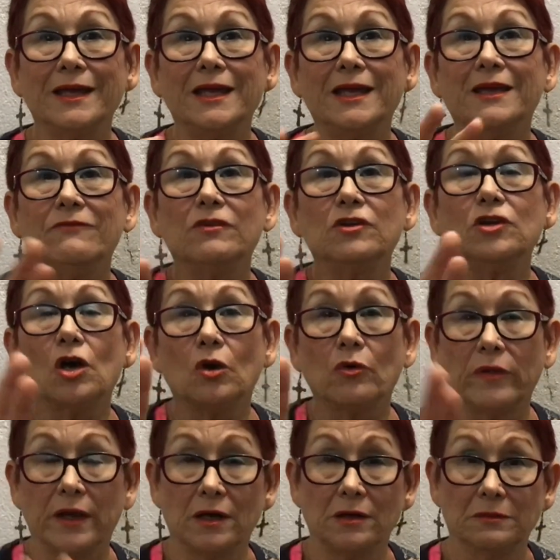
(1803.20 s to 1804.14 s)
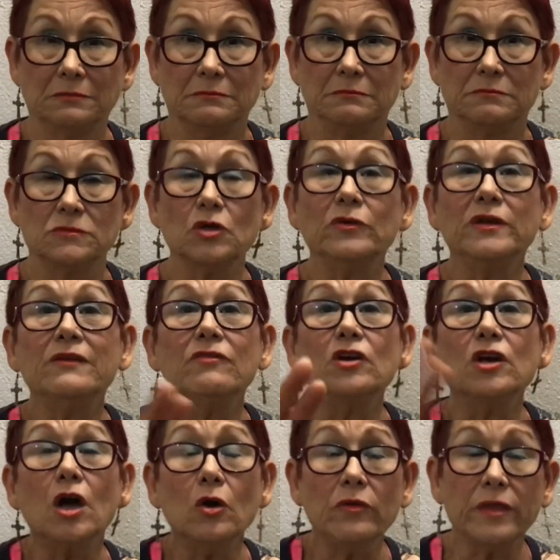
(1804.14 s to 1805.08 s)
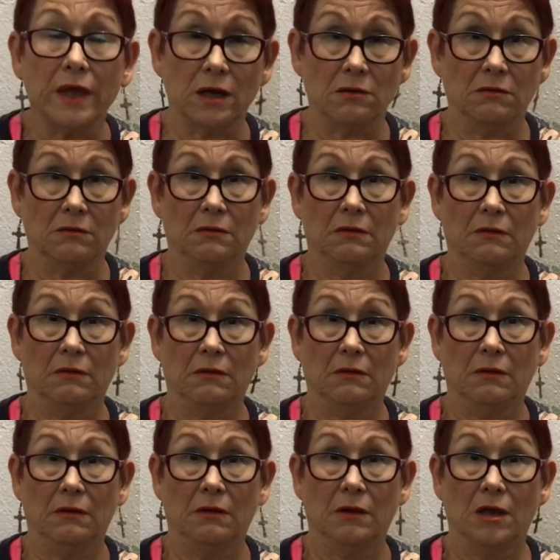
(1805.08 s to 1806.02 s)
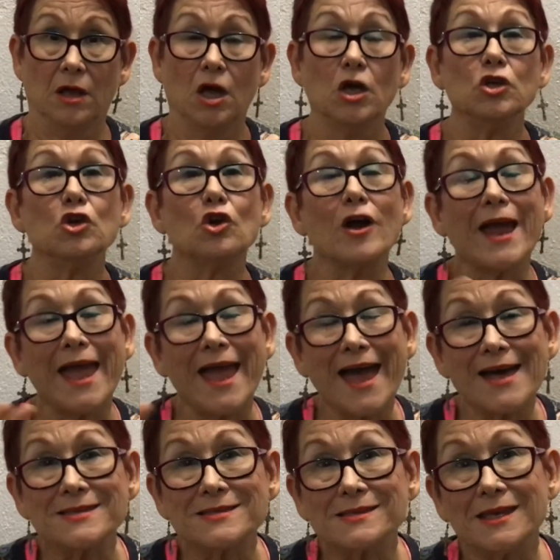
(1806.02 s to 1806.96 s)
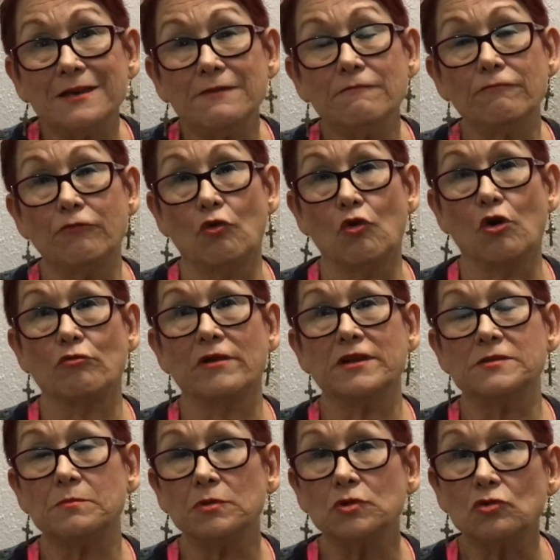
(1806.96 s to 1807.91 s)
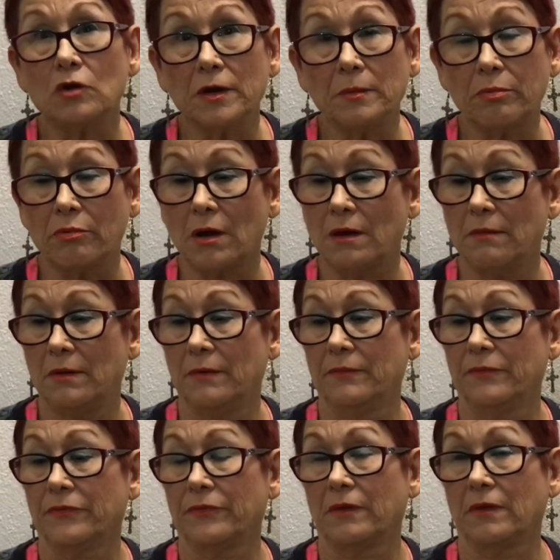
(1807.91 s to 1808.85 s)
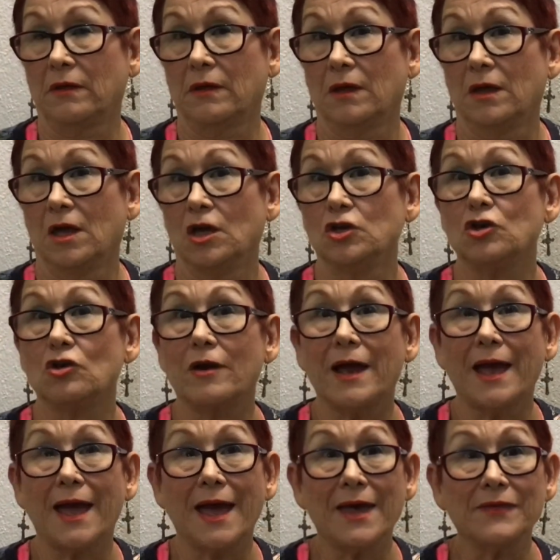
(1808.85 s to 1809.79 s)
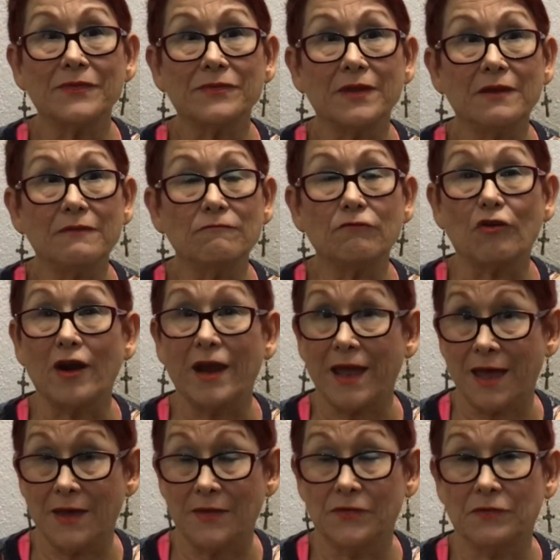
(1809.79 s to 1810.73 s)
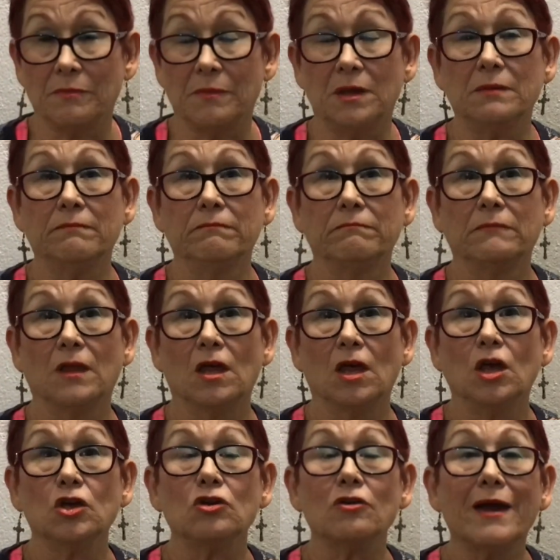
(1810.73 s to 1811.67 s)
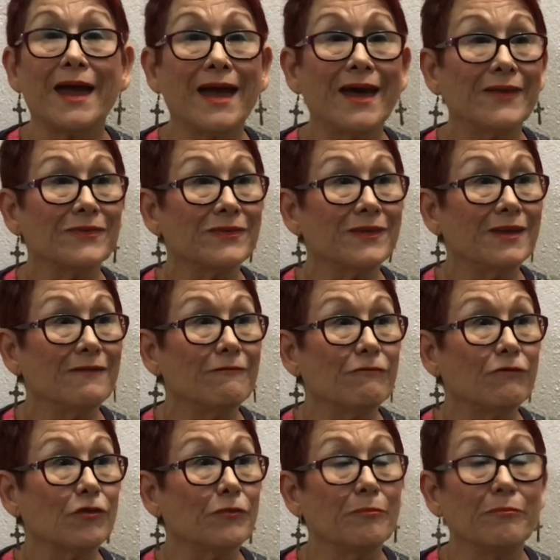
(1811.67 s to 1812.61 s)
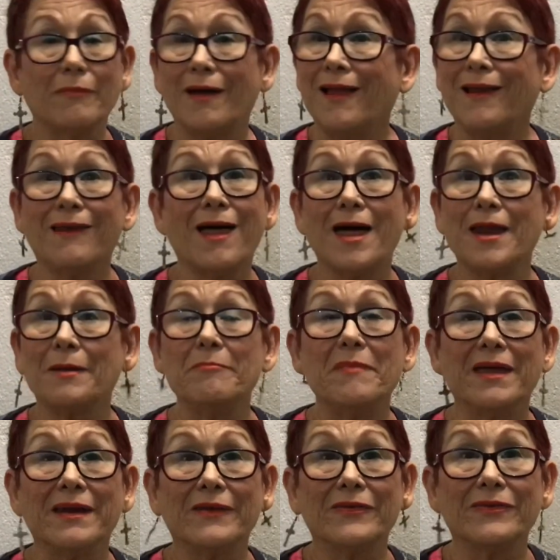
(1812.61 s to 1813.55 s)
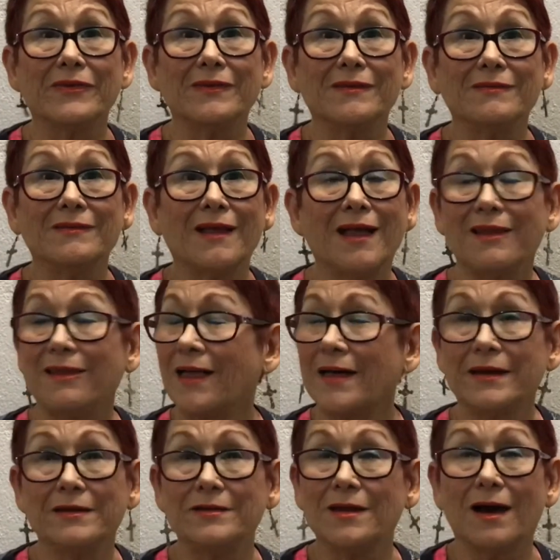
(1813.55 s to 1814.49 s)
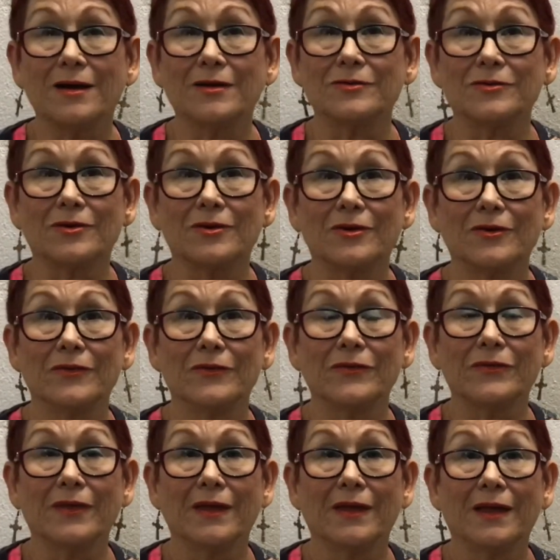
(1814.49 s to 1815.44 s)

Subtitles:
even go there. Don't even go there. You're asking for respiratory problems. You're asking for asthma. You're asking for a lot of medicine, a lot of doctors.